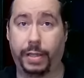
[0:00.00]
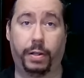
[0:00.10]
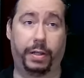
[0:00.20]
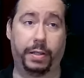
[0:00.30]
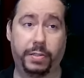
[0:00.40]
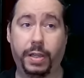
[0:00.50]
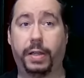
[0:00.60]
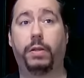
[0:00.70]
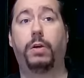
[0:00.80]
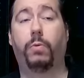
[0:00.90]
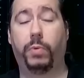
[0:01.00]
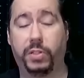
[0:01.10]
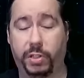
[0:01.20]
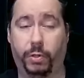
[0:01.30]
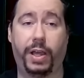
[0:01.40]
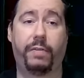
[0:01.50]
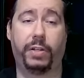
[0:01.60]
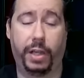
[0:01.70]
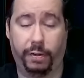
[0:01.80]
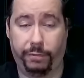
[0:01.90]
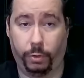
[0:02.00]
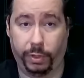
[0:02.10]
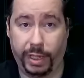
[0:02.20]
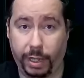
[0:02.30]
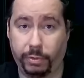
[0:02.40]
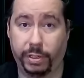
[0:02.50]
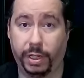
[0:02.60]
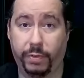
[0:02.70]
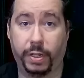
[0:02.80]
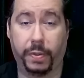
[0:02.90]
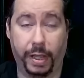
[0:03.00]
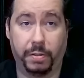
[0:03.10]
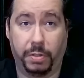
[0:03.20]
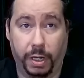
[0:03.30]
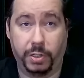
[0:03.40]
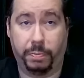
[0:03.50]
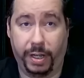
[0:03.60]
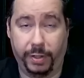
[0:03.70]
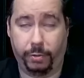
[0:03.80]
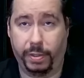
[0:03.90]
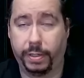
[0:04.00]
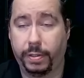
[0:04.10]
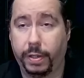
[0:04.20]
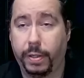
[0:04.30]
Like I said, we still haven't had a full accounting of it, and that does bother me.